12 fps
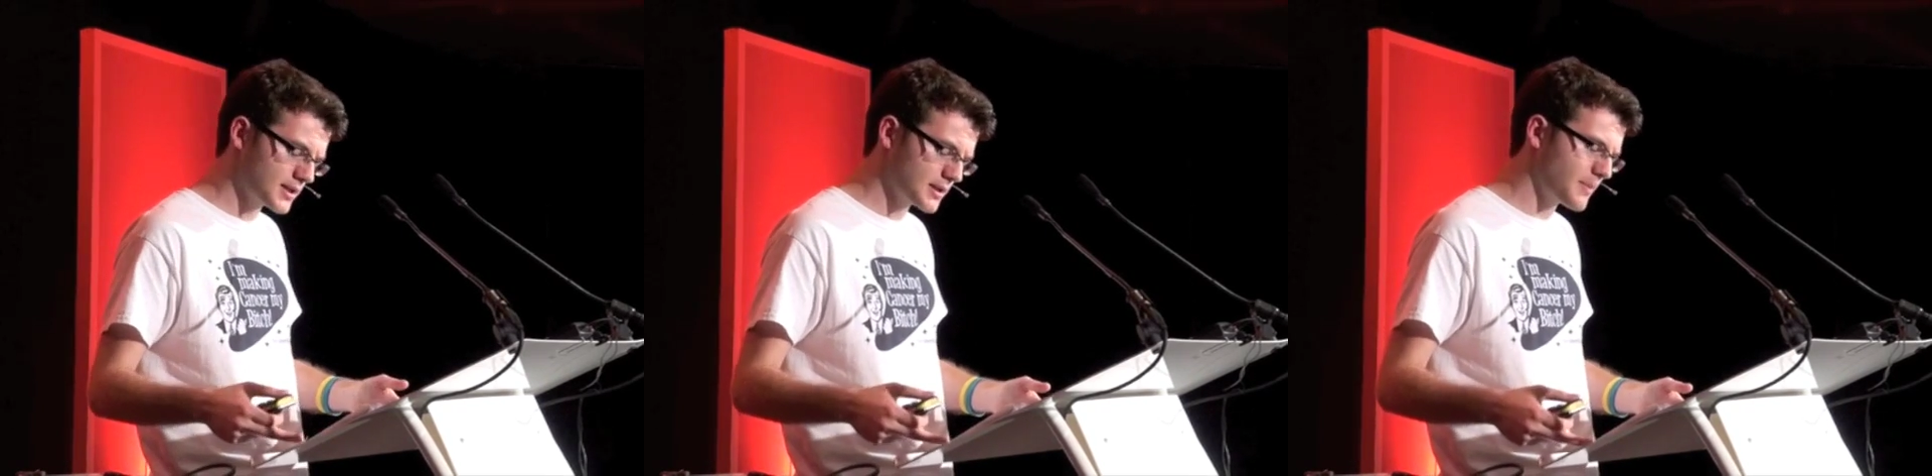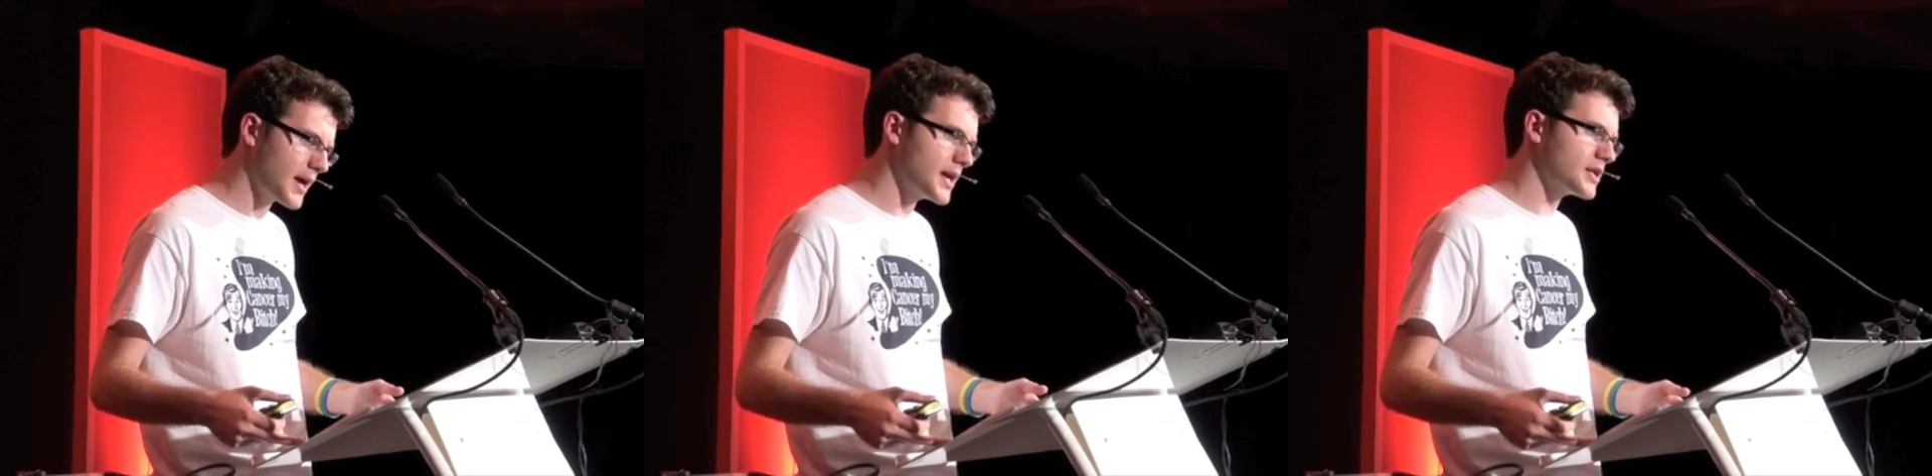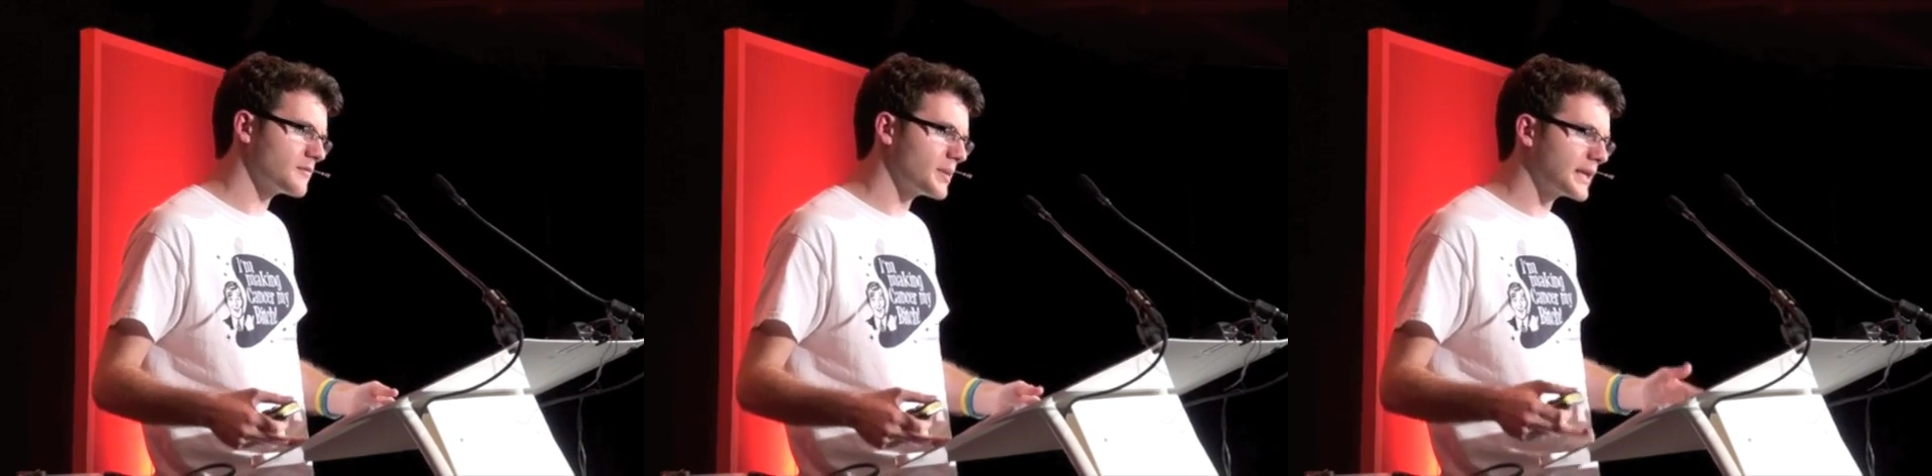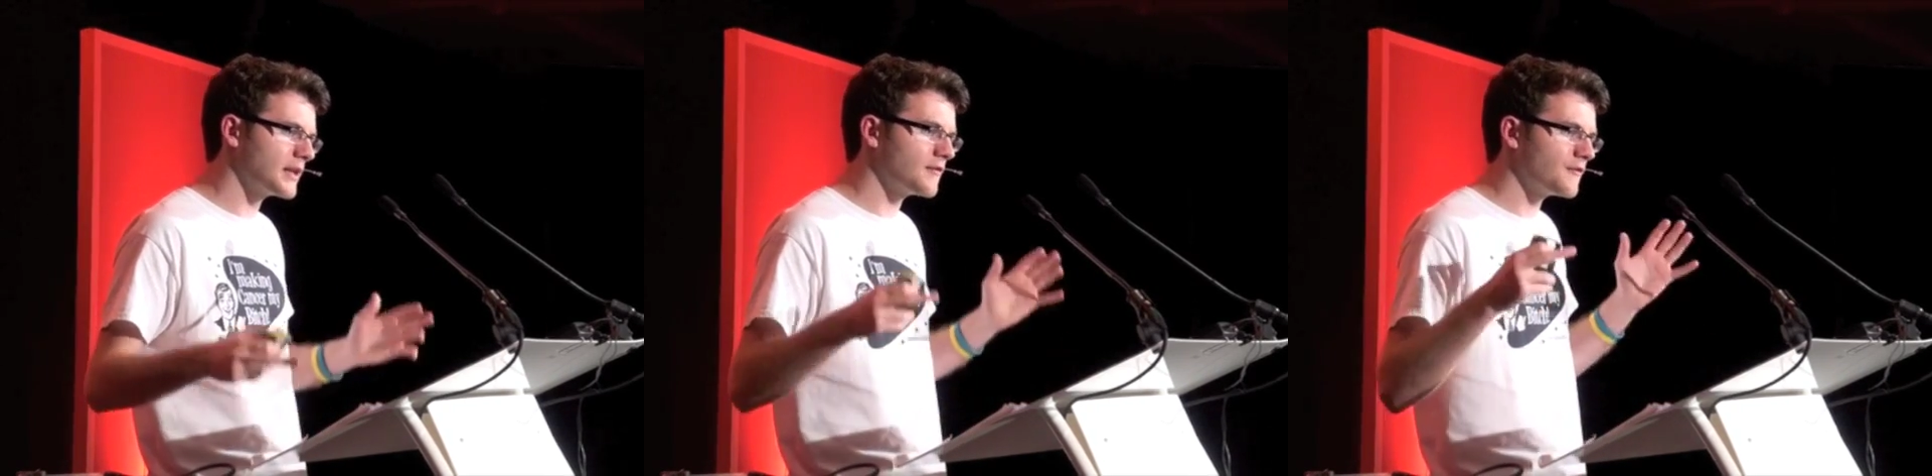this page,
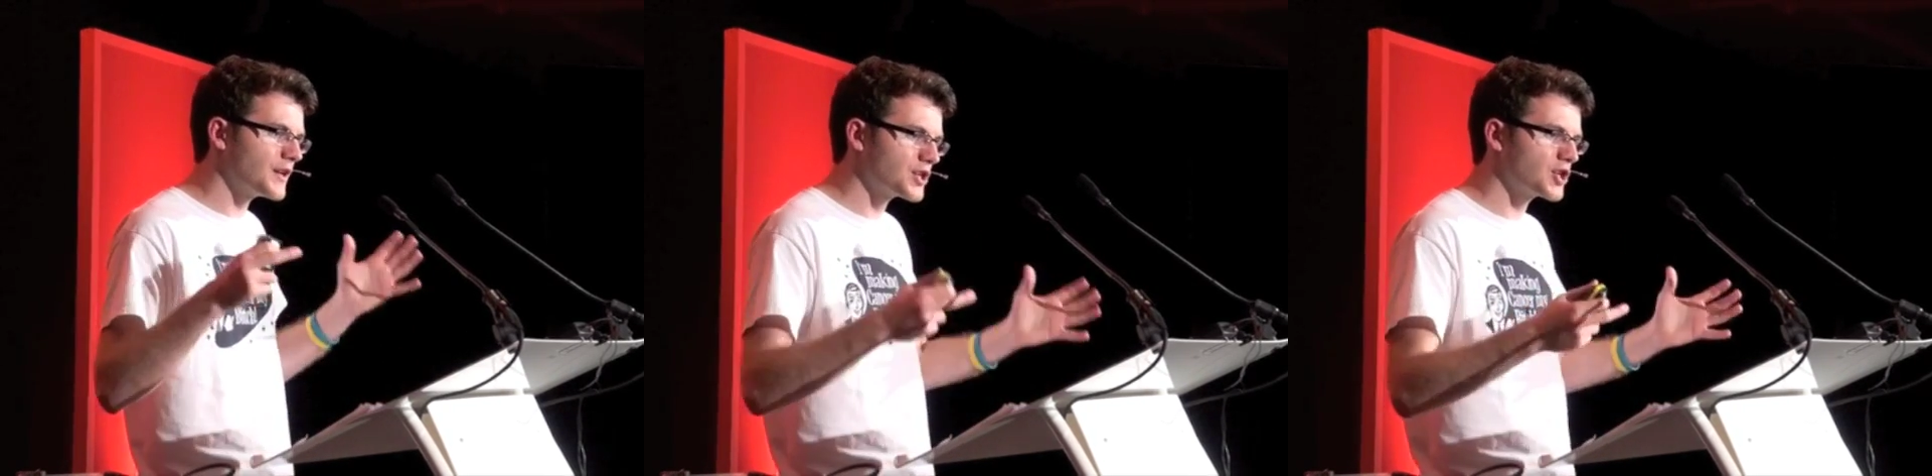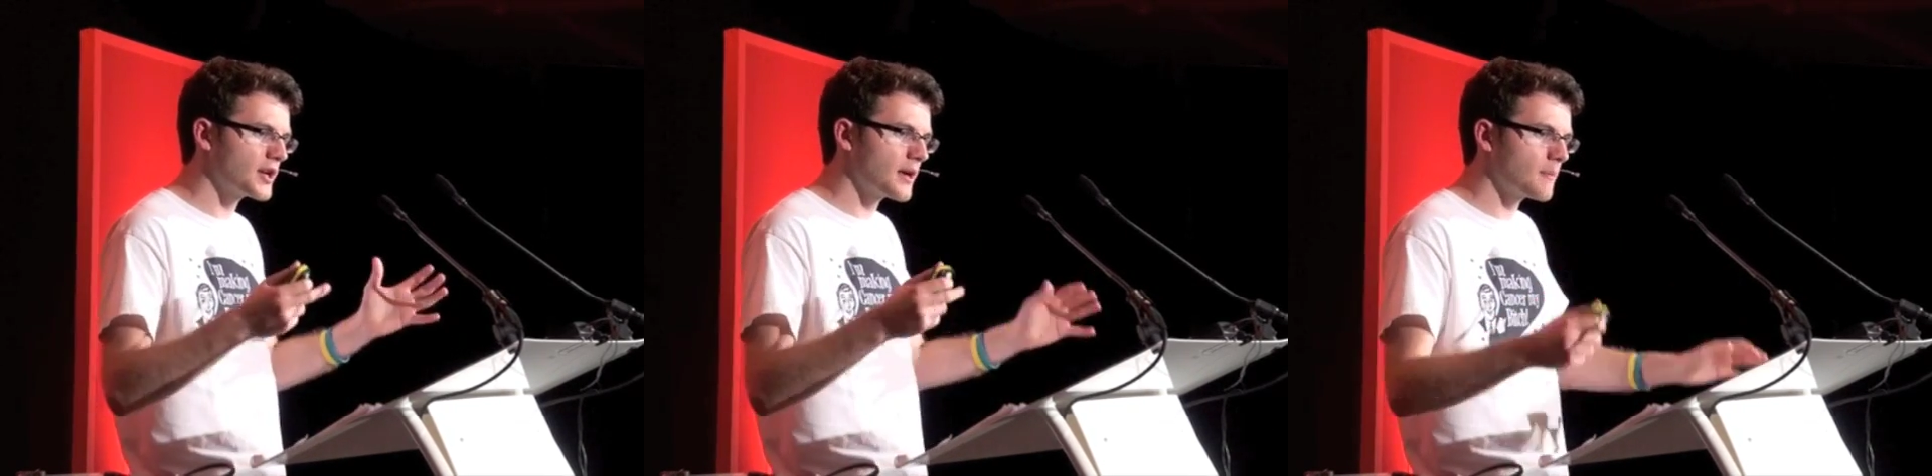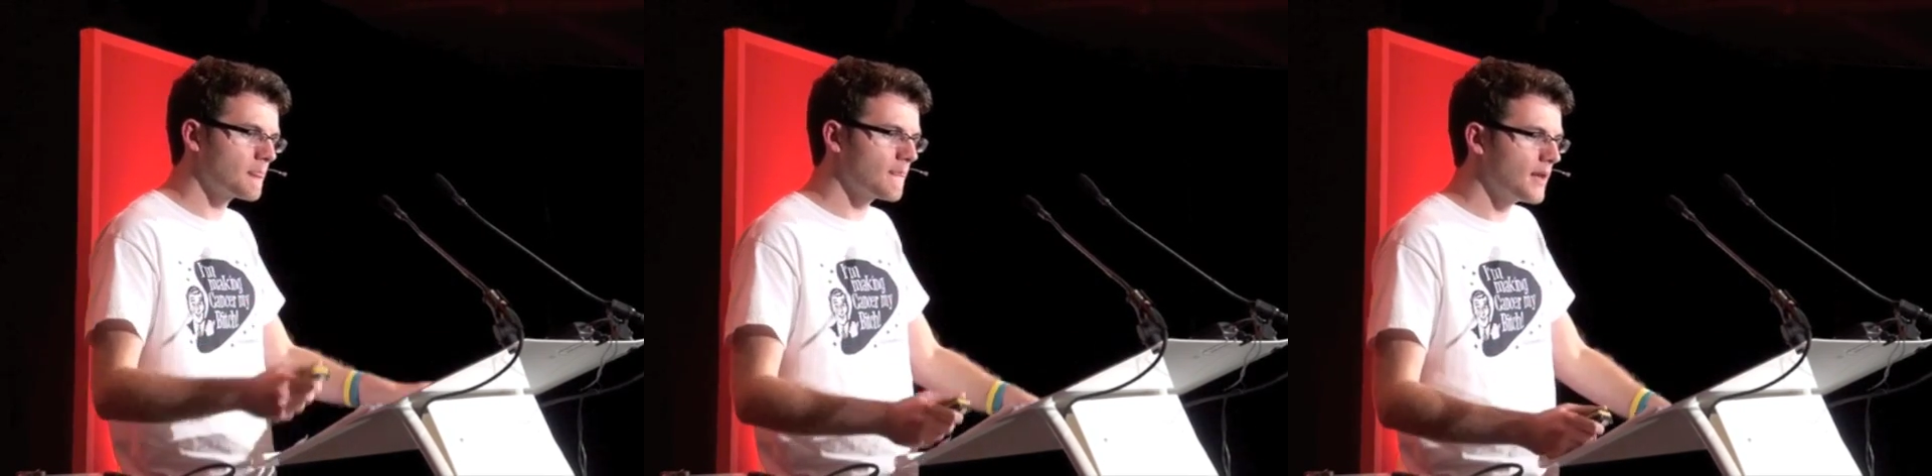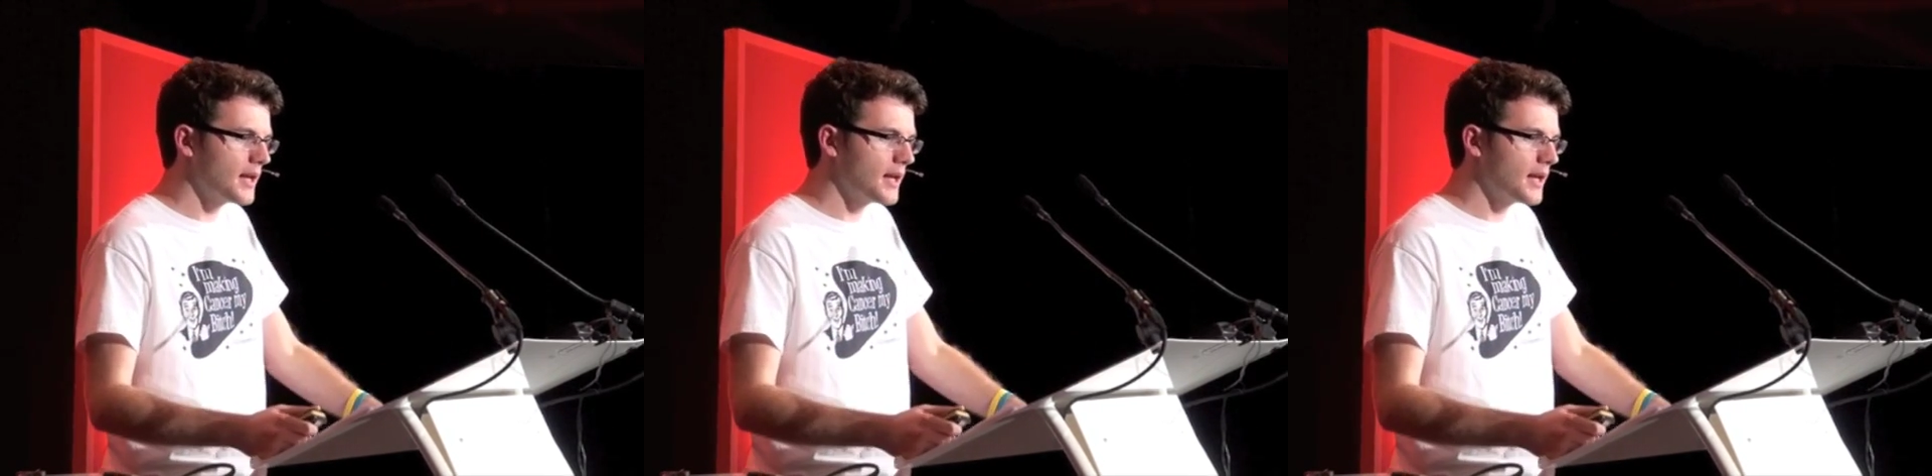beginning of this year.